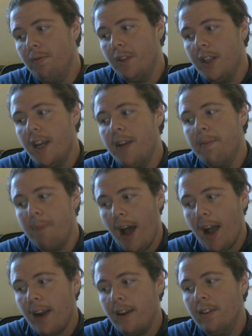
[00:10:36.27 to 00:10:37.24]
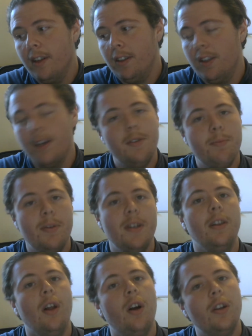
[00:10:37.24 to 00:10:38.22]
date back, like the MVP
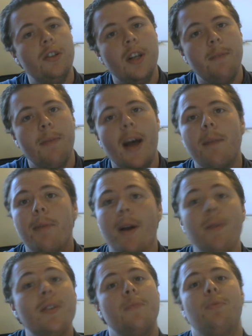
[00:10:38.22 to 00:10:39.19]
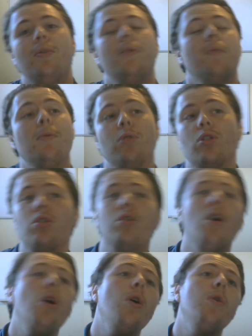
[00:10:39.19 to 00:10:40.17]
launch date back, but I was at the point where I was
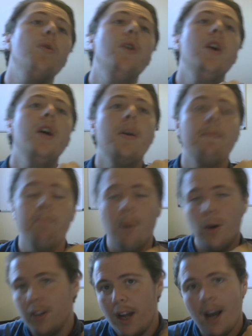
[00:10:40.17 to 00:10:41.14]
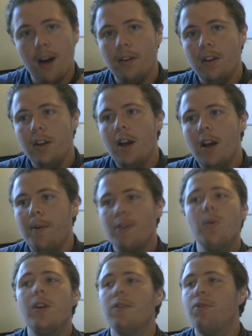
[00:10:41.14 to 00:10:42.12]
so burned out. I mean, I was
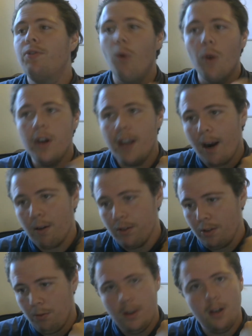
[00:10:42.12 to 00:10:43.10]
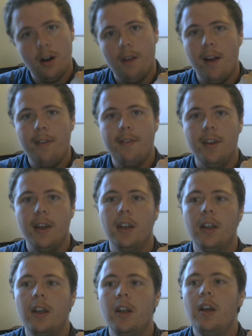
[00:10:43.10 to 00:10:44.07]
working 40 hours a week on that thing,
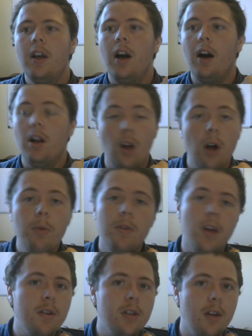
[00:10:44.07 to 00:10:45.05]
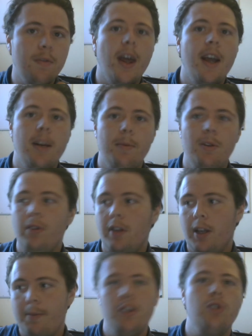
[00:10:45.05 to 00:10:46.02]
along with other stuff that I had to be doing,
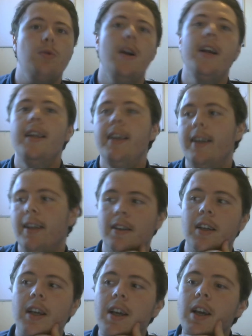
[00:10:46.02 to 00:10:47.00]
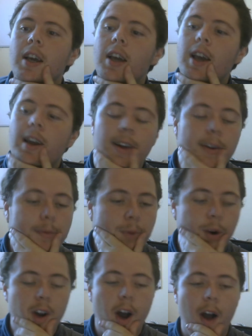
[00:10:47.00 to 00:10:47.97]
like my trading and
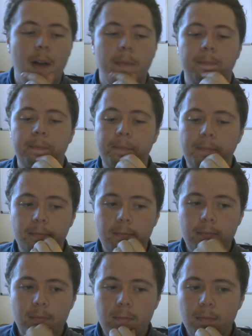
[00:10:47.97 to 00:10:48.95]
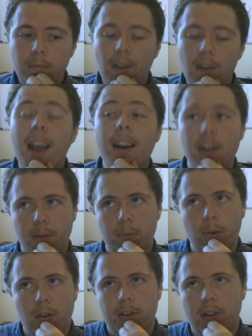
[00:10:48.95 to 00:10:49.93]
whatnot, and another
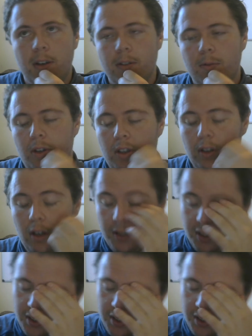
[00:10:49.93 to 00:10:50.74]
project that I was working on at the